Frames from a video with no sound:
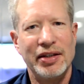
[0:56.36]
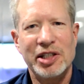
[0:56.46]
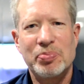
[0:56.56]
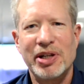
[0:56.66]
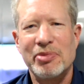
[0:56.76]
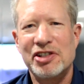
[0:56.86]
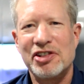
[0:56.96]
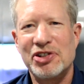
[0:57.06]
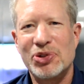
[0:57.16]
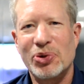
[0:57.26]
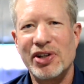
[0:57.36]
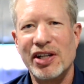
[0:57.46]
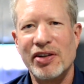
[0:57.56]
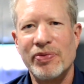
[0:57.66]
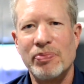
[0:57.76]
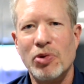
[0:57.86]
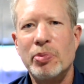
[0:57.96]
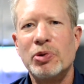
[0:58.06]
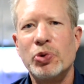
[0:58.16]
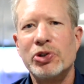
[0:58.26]
And that's pretty much the story of
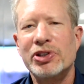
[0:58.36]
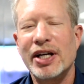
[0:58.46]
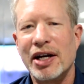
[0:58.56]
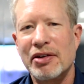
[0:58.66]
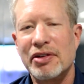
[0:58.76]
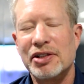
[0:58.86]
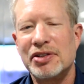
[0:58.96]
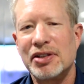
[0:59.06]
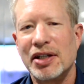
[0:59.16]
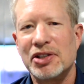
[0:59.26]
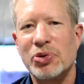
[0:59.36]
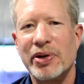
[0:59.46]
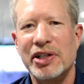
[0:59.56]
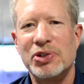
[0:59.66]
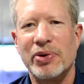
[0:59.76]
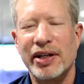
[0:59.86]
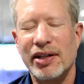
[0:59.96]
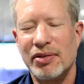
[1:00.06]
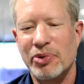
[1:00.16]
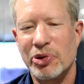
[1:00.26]
Mobile World Congress
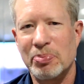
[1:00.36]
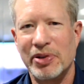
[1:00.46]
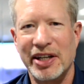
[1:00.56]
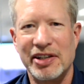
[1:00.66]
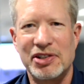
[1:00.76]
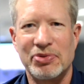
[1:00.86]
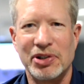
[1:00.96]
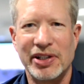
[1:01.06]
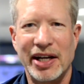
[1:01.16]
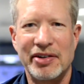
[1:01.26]
2020. We were planning to roll